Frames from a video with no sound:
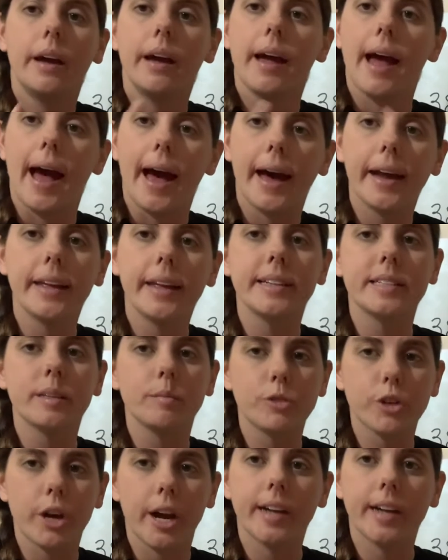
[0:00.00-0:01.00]
adding,
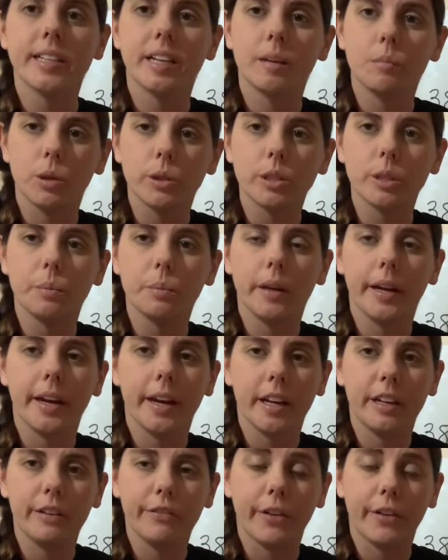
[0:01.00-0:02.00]
subtracting, multiplying,
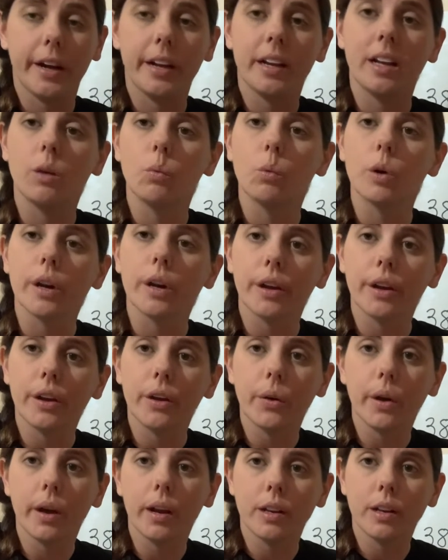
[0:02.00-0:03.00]
and dividing, we're going to go
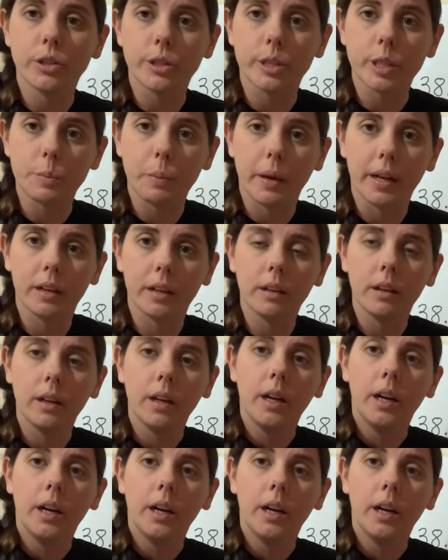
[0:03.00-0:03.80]
ahead and just spend